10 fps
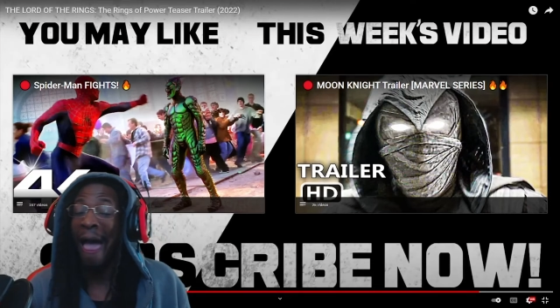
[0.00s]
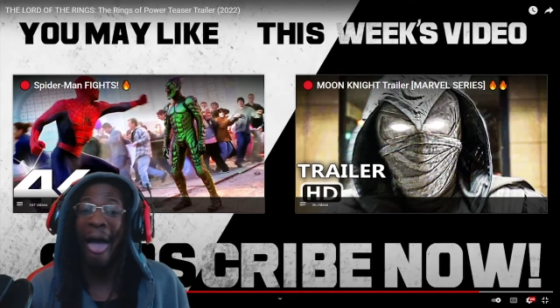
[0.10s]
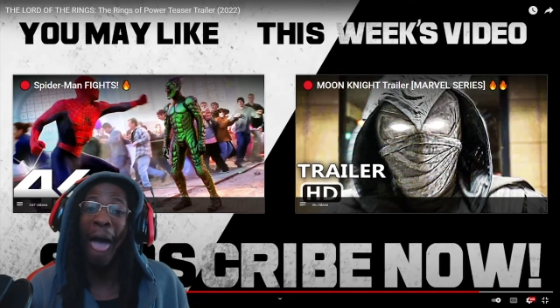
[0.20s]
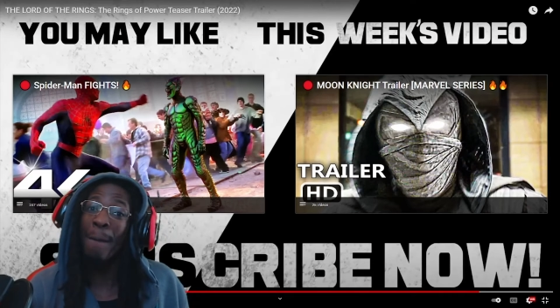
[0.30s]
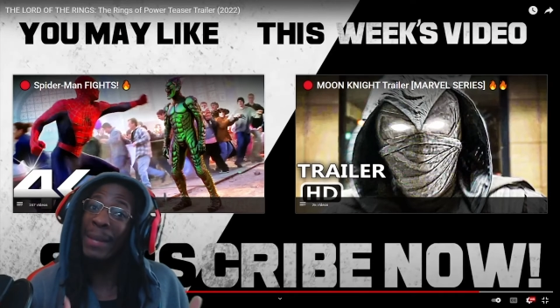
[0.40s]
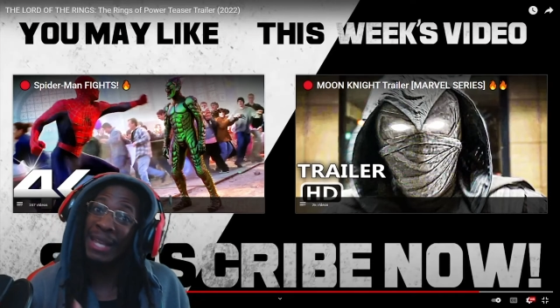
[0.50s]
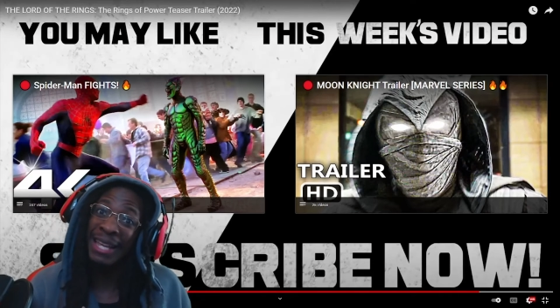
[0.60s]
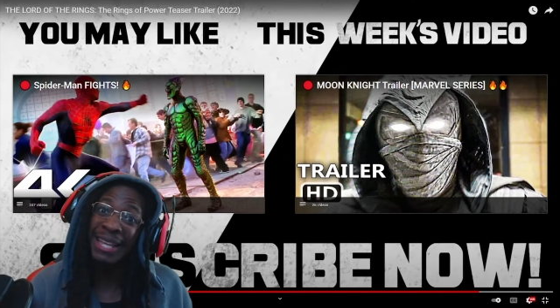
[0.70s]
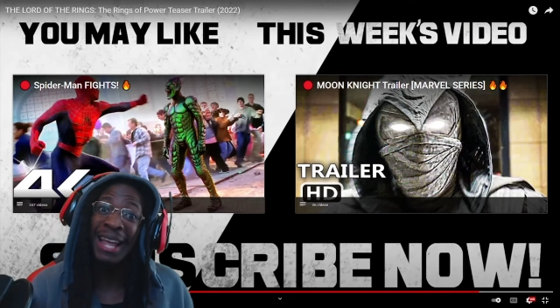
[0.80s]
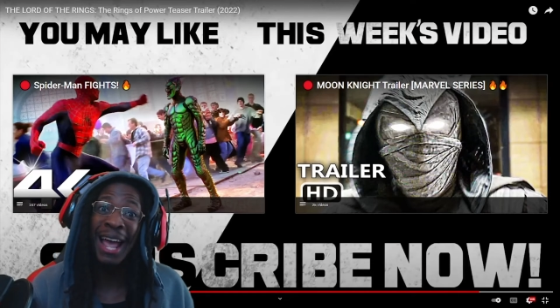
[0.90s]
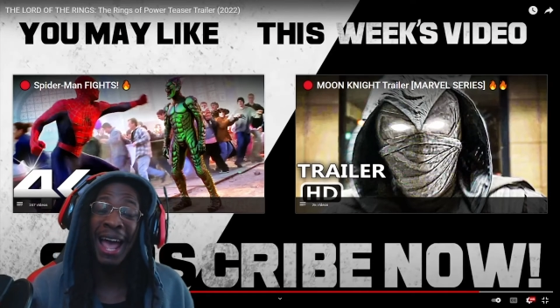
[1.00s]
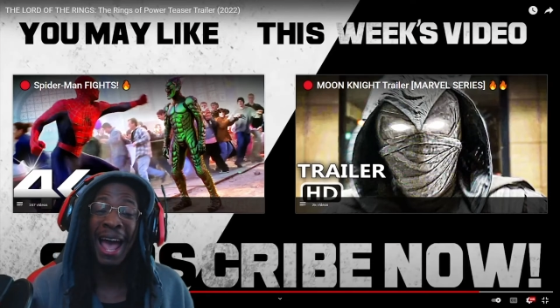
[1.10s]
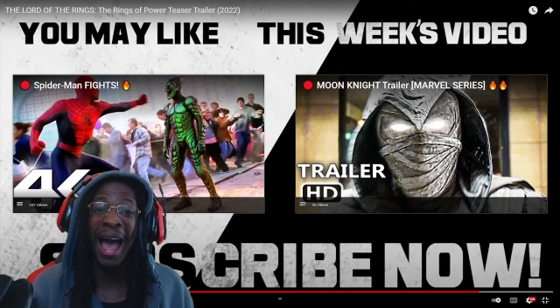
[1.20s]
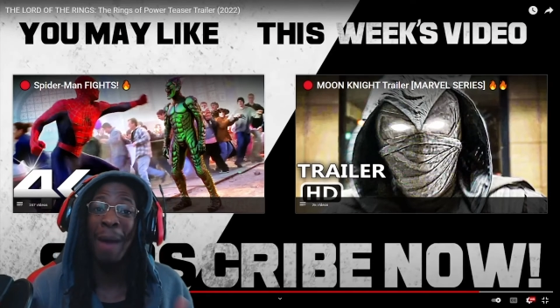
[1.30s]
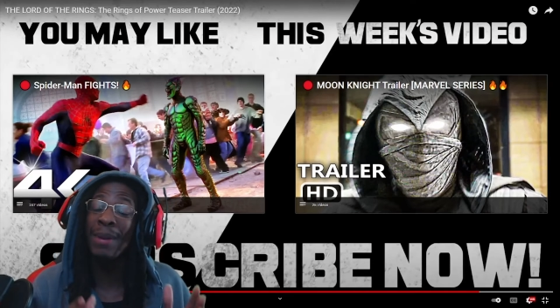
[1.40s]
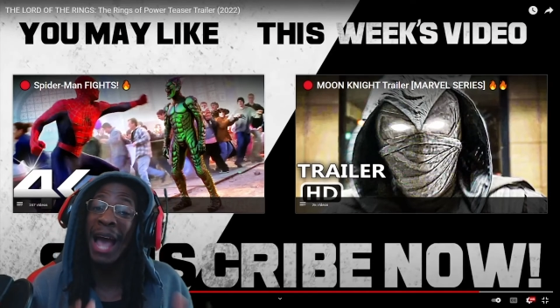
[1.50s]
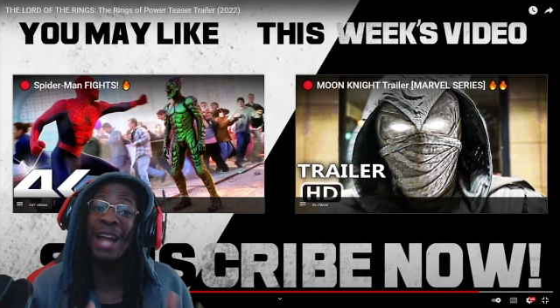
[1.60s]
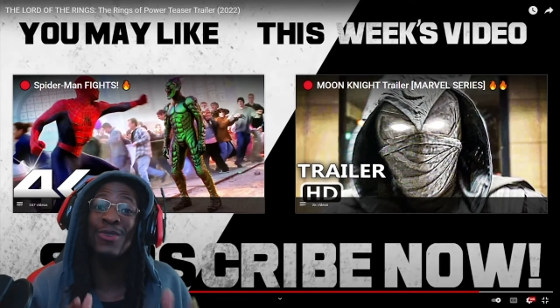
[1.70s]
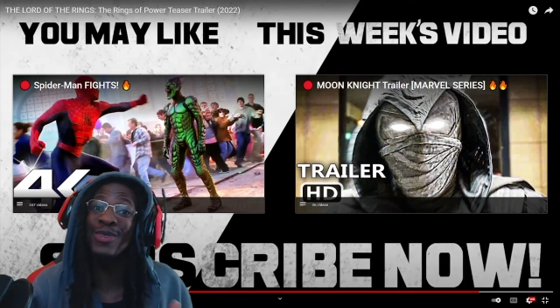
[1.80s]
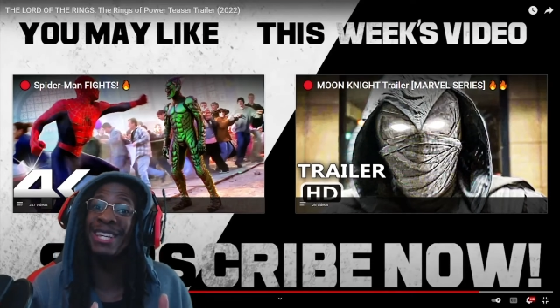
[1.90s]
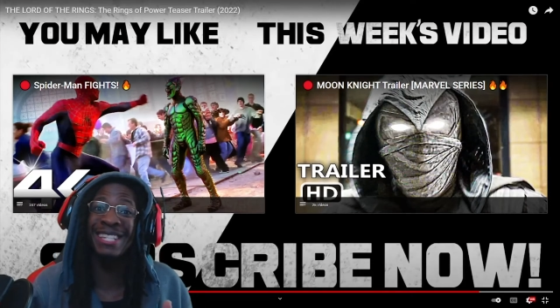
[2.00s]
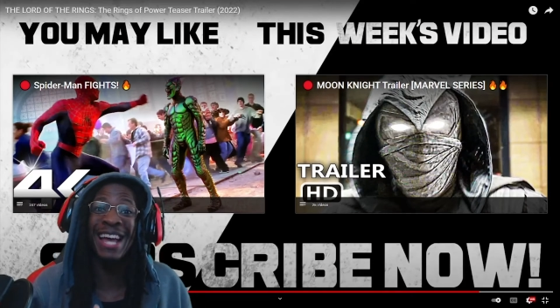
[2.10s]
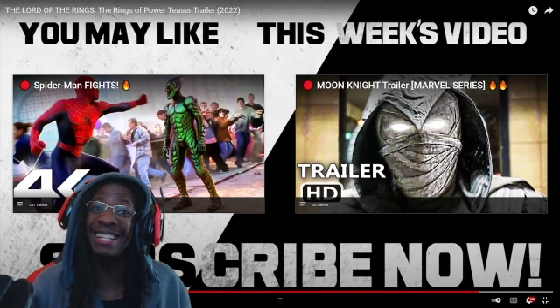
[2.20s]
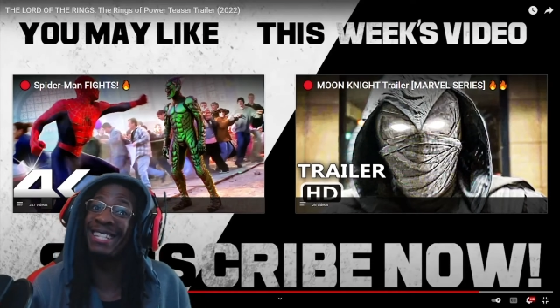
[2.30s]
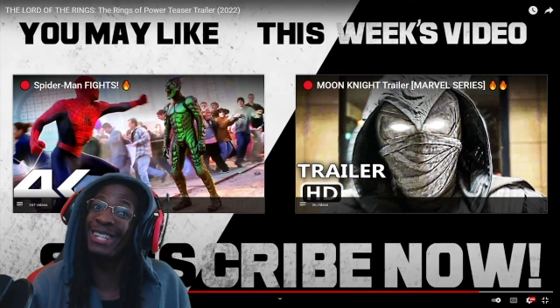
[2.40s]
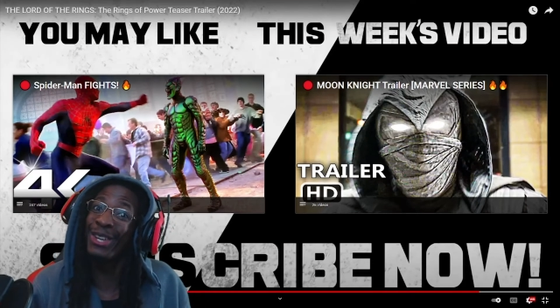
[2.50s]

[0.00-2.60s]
I mean, I'm kind of really excited to see the